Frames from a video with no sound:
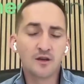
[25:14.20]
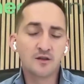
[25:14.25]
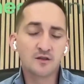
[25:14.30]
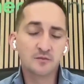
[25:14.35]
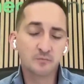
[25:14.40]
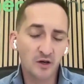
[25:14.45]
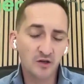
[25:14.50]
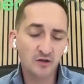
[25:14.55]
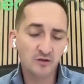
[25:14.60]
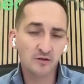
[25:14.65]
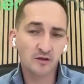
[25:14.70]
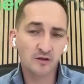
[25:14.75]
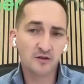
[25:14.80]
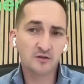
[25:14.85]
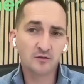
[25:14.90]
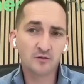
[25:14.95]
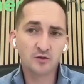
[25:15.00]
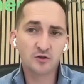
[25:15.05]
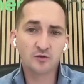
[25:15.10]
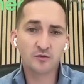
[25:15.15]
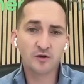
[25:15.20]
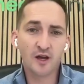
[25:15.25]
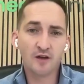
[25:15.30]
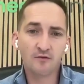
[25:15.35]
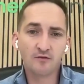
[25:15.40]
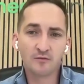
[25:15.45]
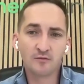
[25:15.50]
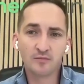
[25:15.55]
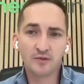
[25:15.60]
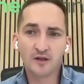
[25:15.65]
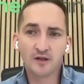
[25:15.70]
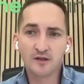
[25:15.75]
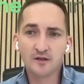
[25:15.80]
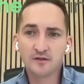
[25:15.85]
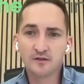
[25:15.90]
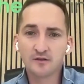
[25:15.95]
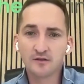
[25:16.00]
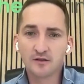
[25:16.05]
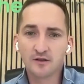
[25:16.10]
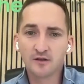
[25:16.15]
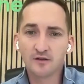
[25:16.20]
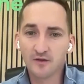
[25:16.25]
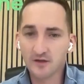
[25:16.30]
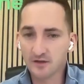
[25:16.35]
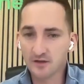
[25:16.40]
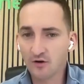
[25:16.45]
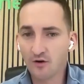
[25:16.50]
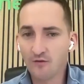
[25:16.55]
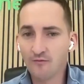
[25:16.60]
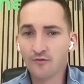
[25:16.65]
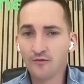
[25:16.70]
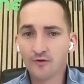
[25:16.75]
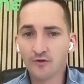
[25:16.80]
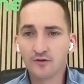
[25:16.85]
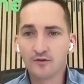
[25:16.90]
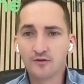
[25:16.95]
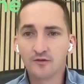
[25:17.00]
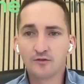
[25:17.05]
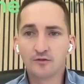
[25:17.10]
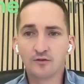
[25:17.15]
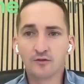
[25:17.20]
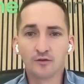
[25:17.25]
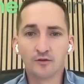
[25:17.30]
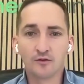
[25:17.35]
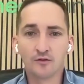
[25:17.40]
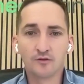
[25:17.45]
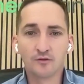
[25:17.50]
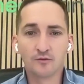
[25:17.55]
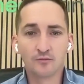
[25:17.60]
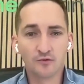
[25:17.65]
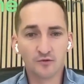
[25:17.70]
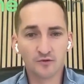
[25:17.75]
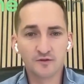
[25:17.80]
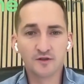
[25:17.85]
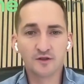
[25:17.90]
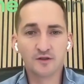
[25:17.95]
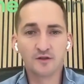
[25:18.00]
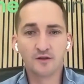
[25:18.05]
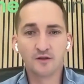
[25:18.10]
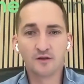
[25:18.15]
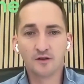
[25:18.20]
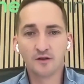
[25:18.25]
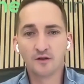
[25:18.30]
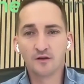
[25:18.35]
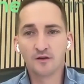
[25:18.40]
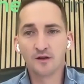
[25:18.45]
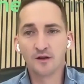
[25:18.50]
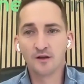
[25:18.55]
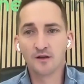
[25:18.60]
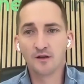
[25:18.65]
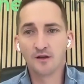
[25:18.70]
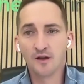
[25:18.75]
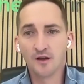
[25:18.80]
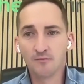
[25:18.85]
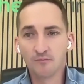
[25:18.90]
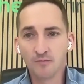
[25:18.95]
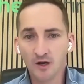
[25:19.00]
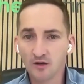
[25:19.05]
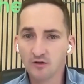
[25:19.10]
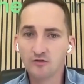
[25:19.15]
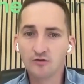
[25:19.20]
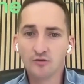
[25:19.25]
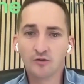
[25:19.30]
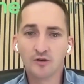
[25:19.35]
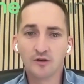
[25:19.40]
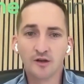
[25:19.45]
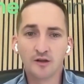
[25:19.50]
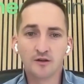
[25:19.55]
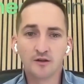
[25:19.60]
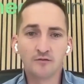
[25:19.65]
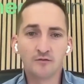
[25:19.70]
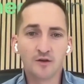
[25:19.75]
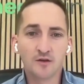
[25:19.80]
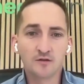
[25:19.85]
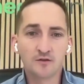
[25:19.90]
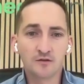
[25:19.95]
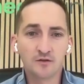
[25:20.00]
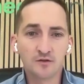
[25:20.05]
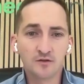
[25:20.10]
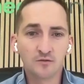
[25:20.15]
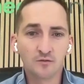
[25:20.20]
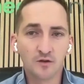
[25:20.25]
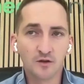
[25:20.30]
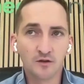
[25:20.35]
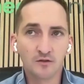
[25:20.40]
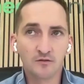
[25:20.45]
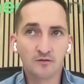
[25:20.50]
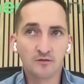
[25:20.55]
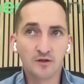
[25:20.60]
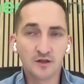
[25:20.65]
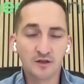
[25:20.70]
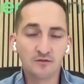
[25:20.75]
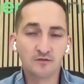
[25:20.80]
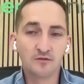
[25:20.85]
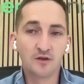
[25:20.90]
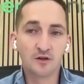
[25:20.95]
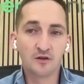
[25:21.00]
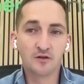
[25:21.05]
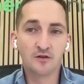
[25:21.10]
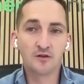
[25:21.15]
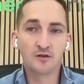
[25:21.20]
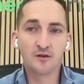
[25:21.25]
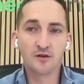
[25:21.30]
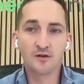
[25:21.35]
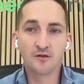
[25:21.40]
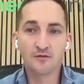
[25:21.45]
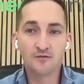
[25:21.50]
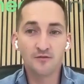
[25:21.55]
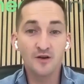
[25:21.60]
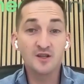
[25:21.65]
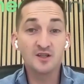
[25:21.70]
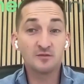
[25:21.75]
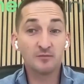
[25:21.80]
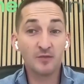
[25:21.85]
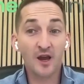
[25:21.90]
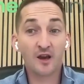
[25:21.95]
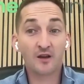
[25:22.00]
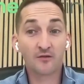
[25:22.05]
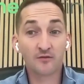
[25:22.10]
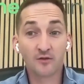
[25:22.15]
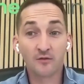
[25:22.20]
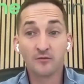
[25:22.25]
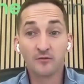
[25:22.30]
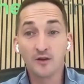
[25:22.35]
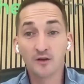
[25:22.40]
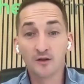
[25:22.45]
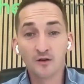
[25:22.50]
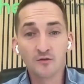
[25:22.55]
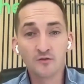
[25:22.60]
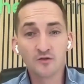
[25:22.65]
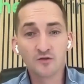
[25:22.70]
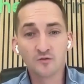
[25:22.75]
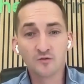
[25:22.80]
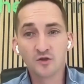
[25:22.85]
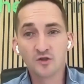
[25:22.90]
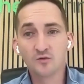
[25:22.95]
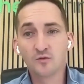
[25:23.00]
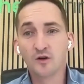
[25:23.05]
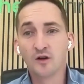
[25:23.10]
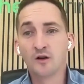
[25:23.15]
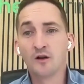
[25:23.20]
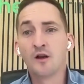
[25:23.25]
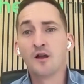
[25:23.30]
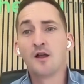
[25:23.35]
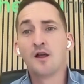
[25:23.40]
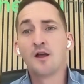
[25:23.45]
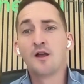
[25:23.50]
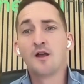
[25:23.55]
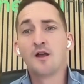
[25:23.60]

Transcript: the specialists which we have in place give us comfort to proceed and make sure that investors will receive their funds back from the loans which were